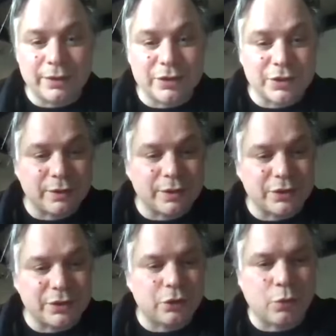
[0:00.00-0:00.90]
this
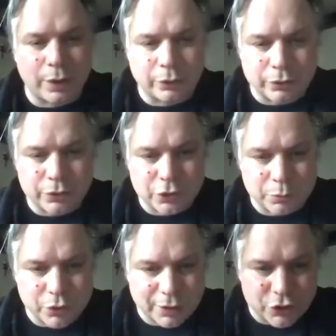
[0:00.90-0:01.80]
is quite a good
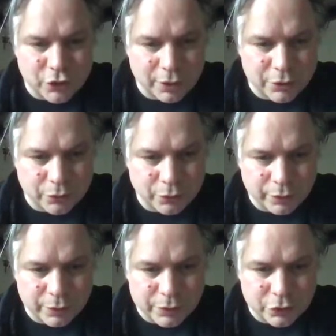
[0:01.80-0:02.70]
subject change for you.
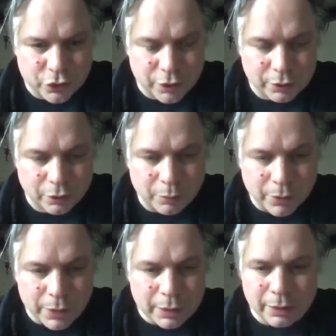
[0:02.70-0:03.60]
This will cheer you up.
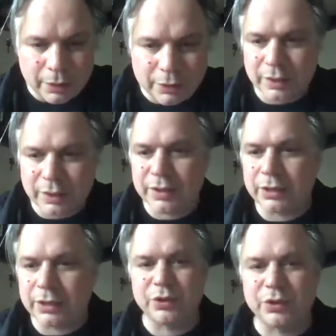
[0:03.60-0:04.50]
I just had a
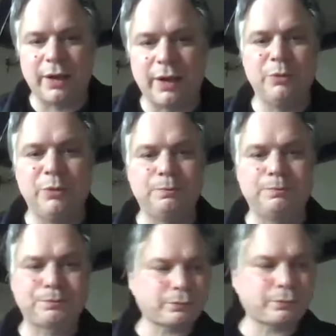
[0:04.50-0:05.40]
text from Simon
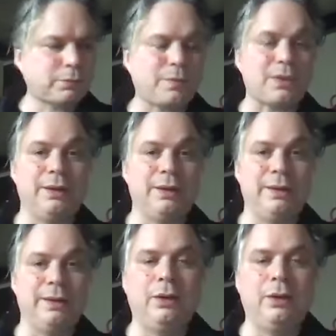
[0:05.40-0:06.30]

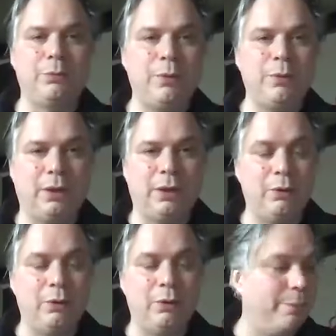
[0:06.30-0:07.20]
Neil of Biffy
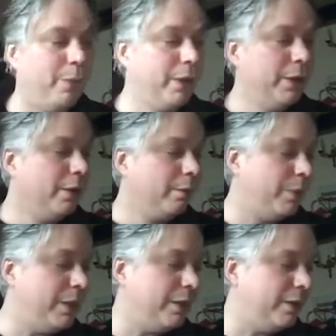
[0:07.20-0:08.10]
Clyro fame.
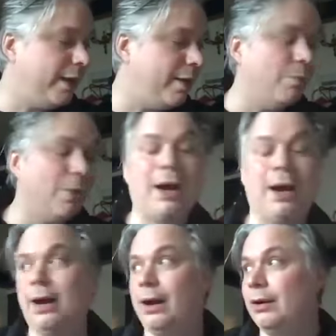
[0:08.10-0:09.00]
Me and him
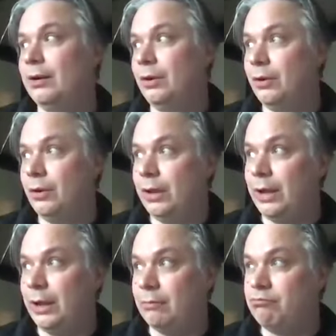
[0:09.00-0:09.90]
are
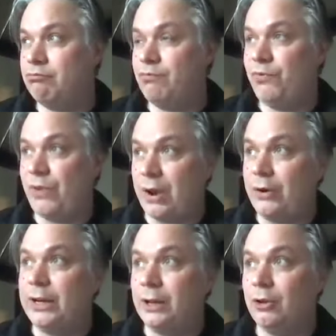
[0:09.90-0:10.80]

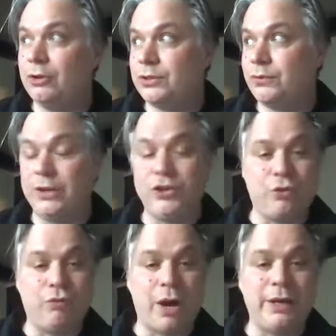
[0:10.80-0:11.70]
very close to
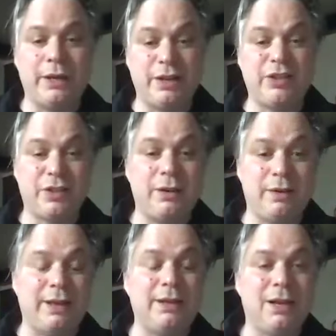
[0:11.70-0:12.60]
finishing writing. I'd say
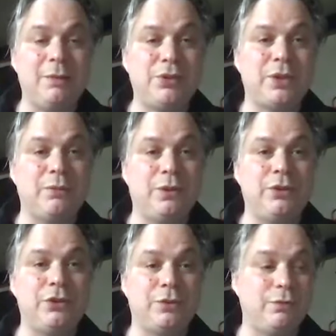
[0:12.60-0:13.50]
99%
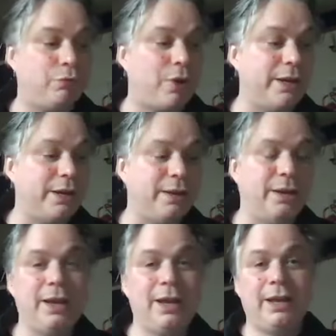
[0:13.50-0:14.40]
finished writing